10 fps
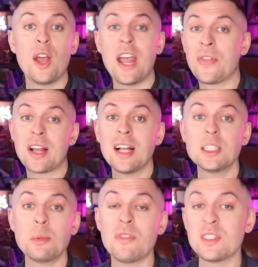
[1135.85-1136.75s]
and the
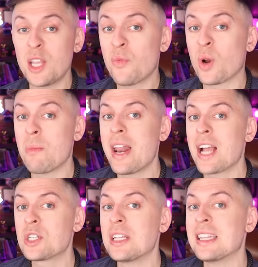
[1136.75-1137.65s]
concept of a safe word might
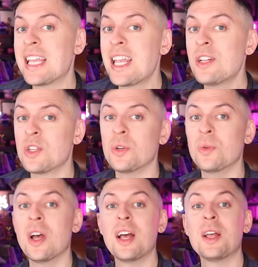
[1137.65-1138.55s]
actually lead to